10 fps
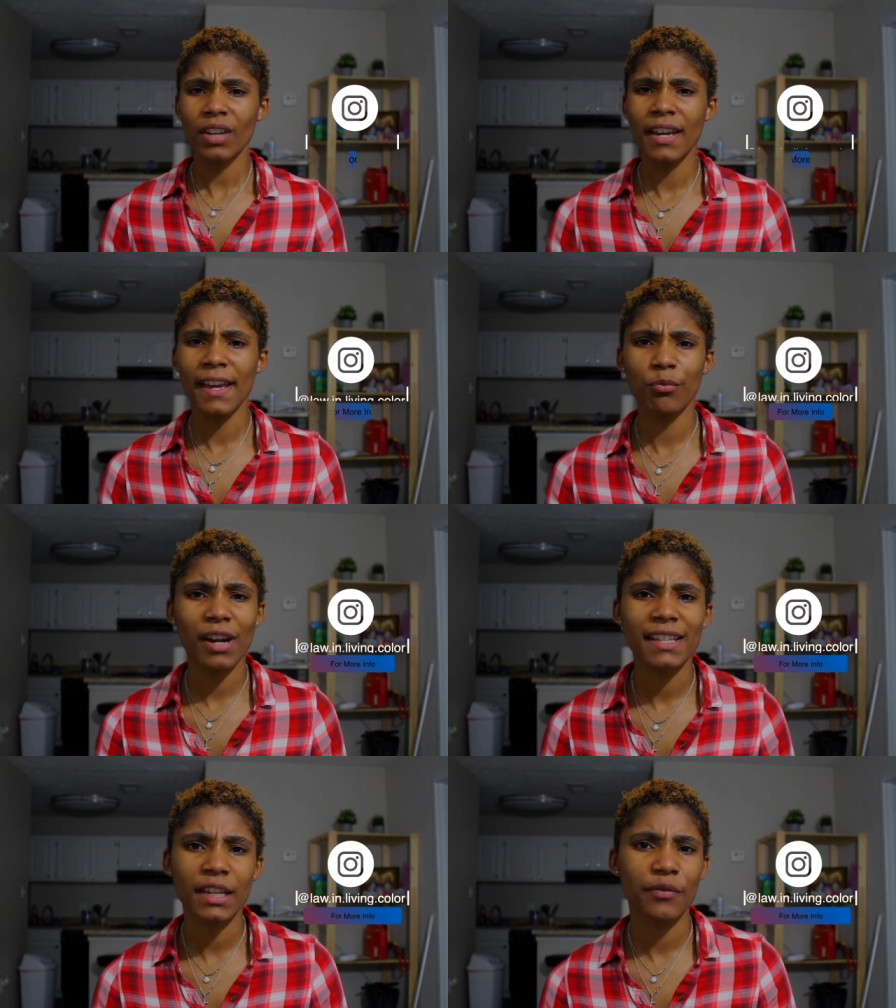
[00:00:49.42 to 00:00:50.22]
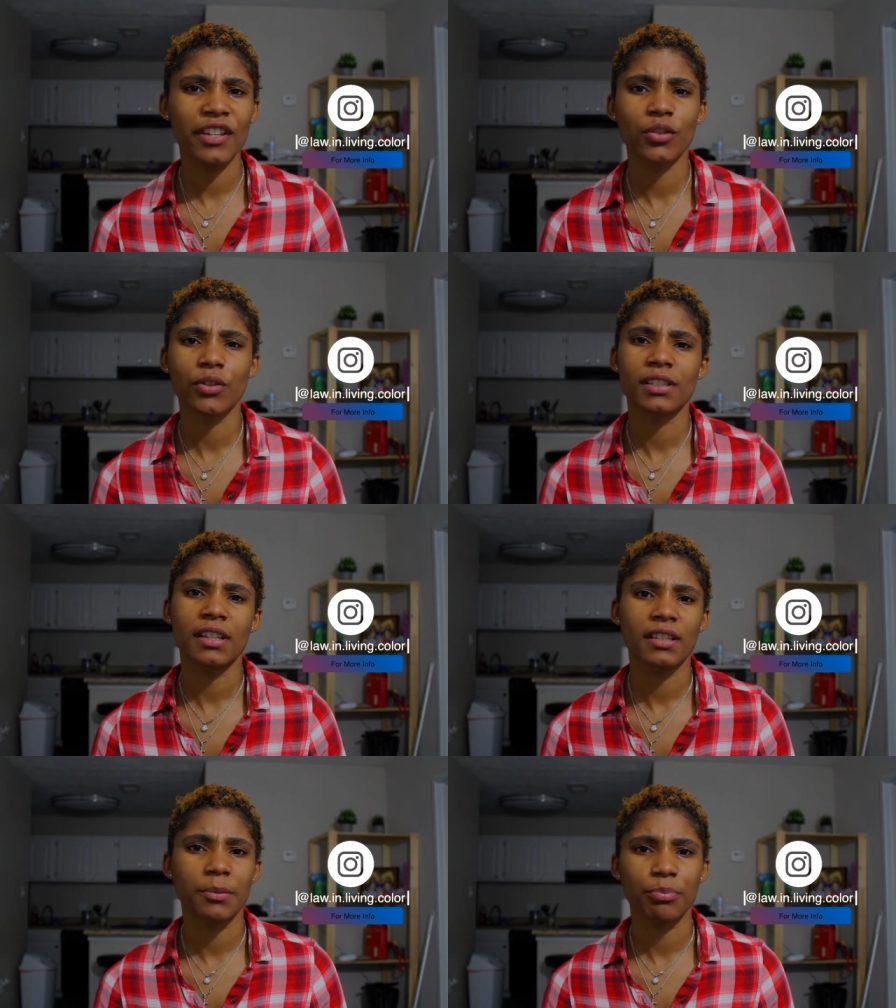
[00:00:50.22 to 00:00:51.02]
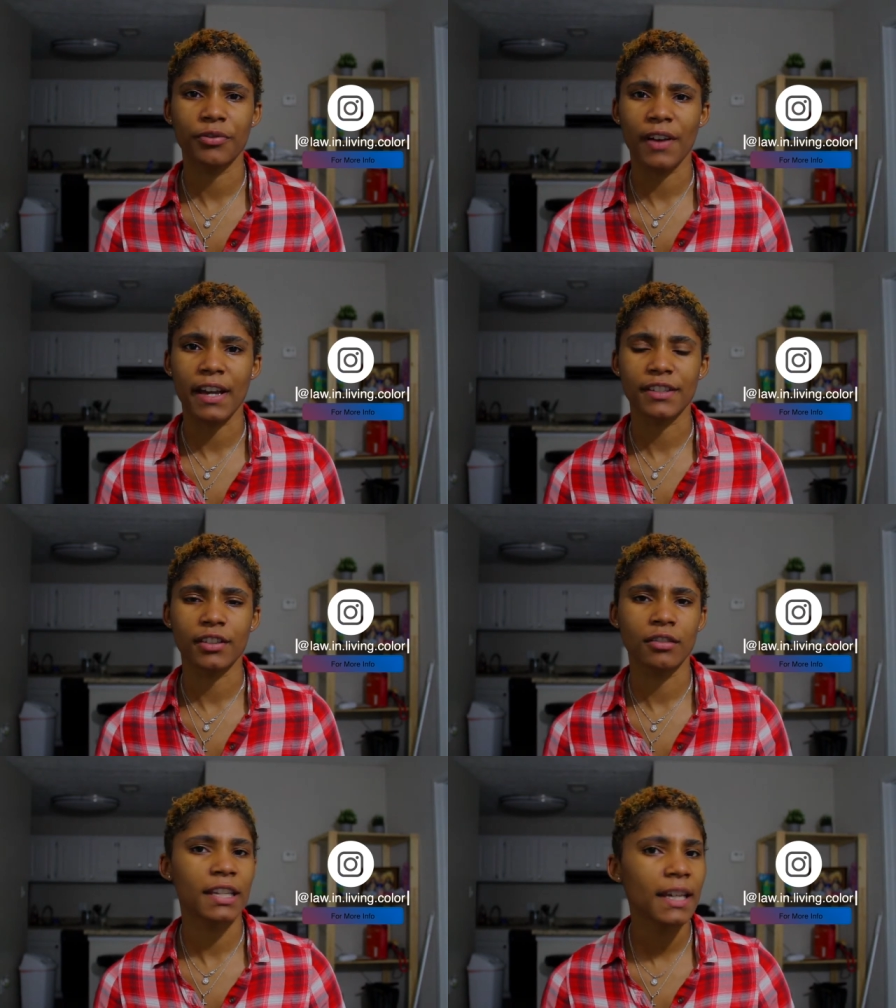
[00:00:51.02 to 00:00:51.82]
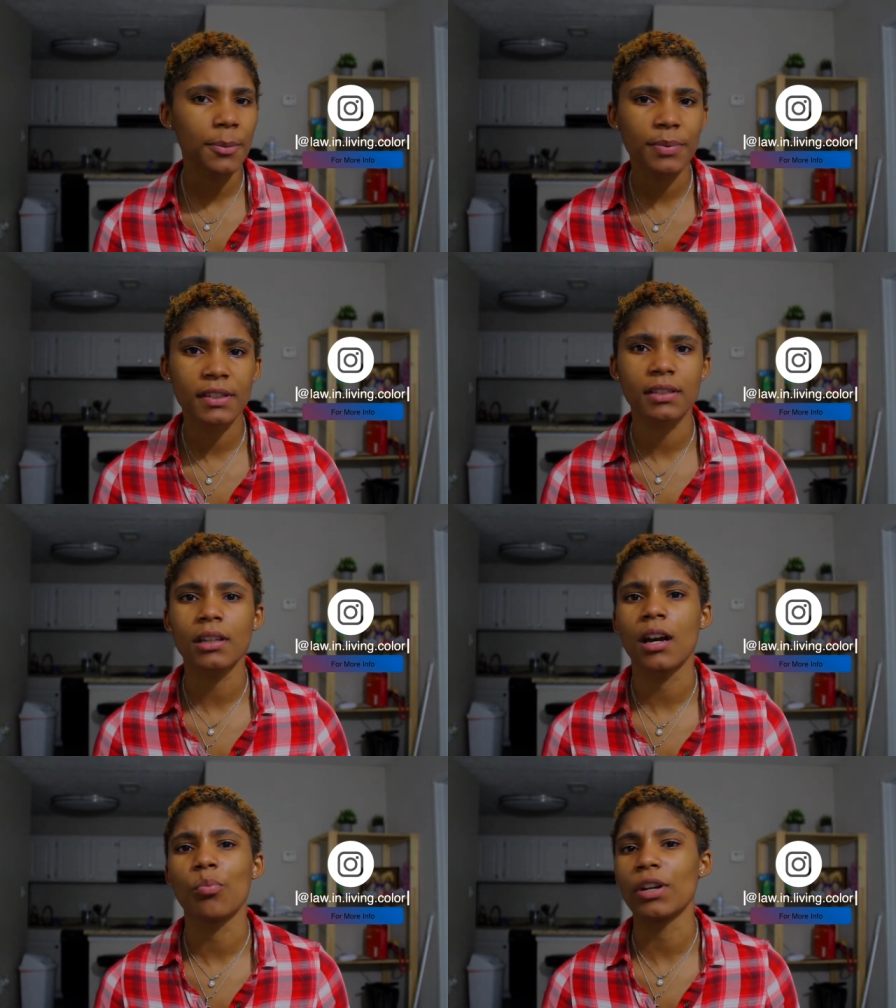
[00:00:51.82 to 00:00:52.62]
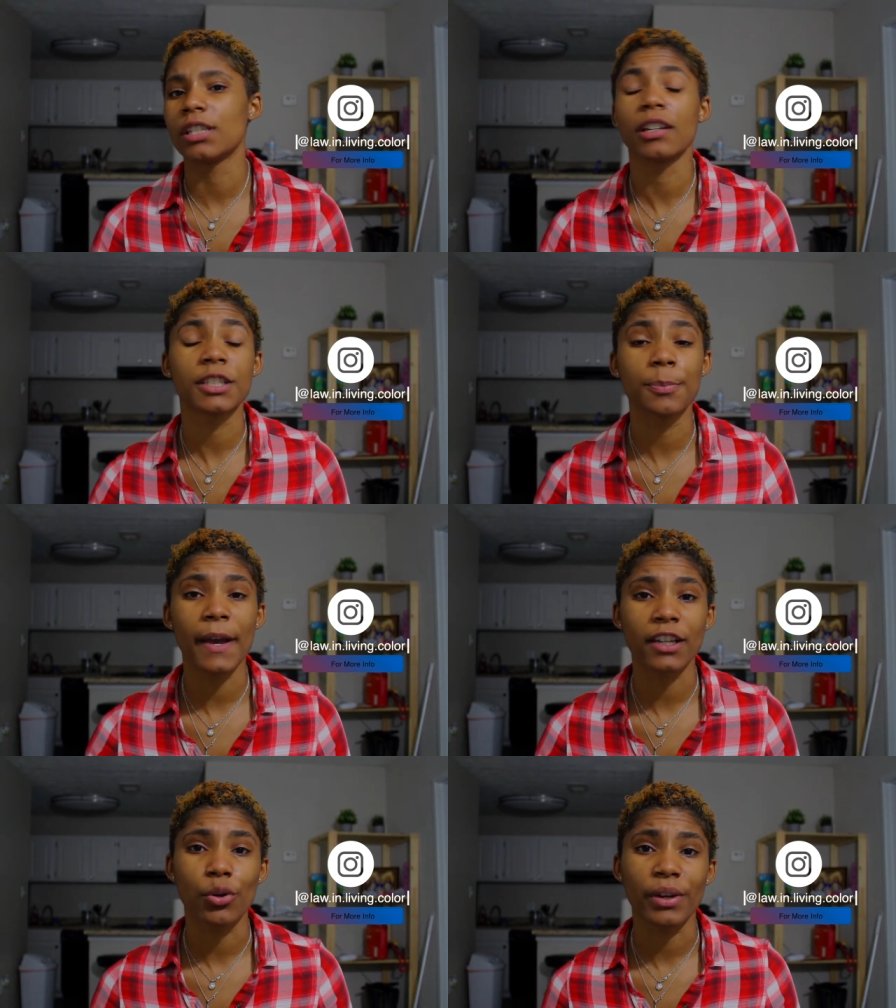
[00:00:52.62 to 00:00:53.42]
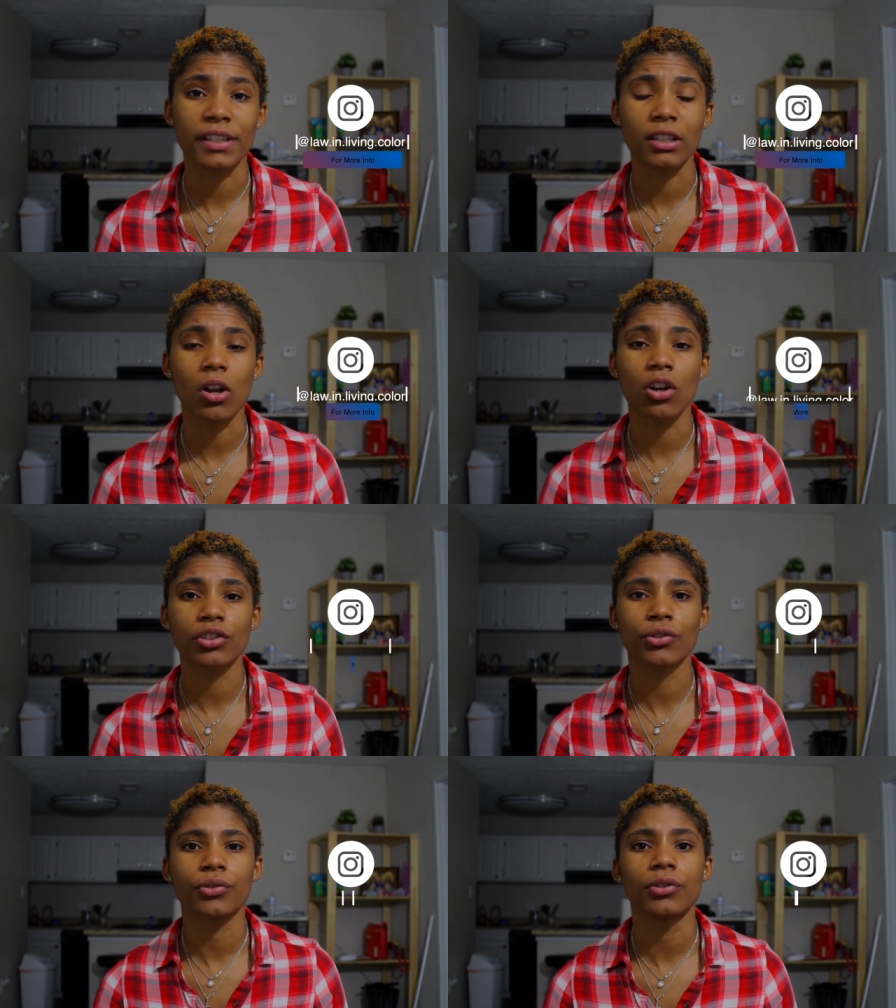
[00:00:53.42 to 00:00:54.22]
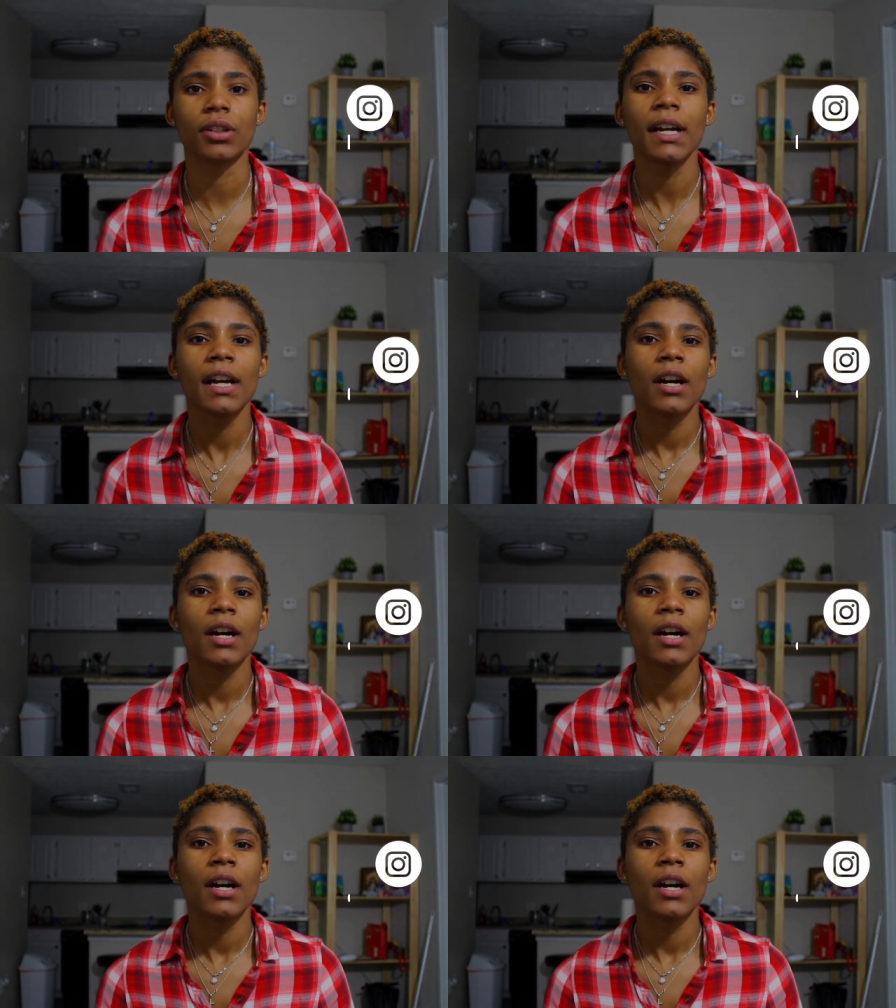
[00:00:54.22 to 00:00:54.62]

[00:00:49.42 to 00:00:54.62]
And when I say resources, it provides tips, what to expect going into law school,